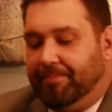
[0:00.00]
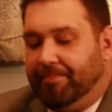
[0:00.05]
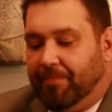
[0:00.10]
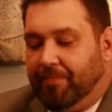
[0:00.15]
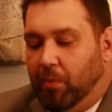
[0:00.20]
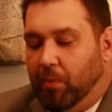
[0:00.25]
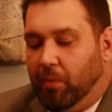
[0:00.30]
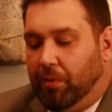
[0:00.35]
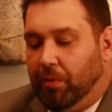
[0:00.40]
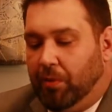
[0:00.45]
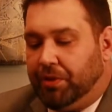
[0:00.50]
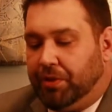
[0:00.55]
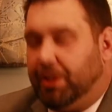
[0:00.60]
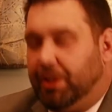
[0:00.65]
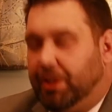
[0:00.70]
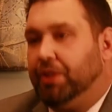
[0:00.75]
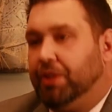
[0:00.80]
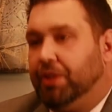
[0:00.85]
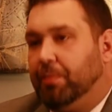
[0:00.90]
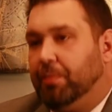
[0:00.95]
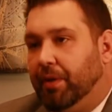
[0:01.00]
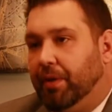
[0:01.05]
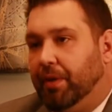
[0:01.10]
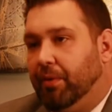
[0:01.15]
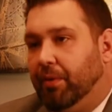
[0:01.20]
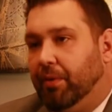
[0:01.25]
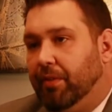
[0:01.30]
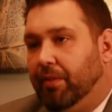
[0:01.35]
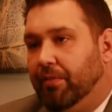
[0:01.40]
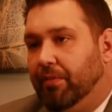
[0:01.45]
the world's changing pretty
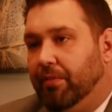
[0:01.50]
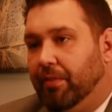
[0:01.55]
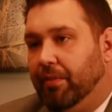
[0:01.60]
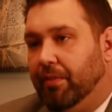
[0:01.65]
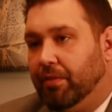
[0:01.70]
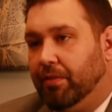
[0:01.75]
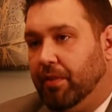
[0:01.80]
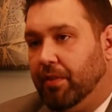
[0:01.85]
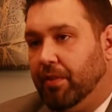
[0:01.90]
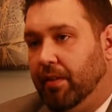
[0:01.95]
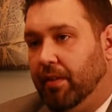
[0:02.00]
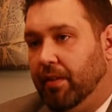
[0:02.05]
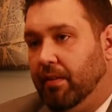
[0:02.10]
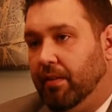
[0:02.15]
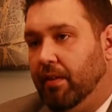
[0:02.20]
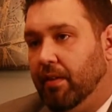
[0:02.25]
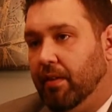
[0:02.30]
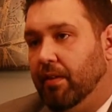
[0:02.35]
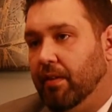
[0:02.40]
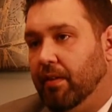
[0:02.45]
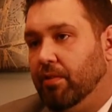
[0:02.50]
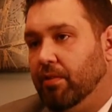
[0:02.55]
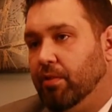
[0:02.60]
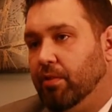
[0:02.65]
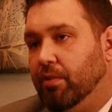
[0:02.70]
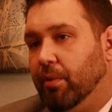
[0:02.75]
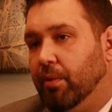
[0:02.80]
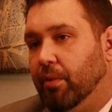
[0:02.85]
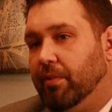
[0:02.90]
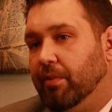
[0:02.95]
quick in front of us, right? Yeah.
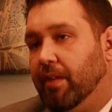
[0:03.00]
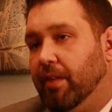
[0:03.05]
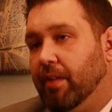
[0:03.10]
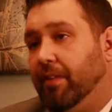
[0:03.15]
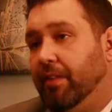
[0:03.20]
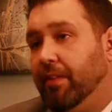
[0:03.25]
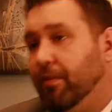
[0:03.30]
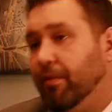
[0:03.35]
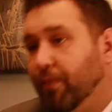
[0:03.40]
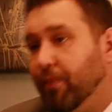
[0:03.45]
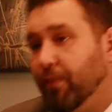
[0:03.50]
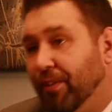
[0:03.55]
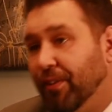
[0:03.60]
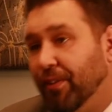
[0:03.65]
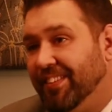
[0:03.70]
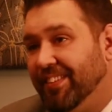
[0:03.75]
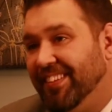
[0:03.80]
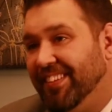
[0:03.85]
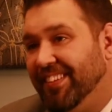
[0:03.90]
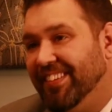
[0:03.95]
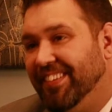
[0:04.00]
So it's not their fault.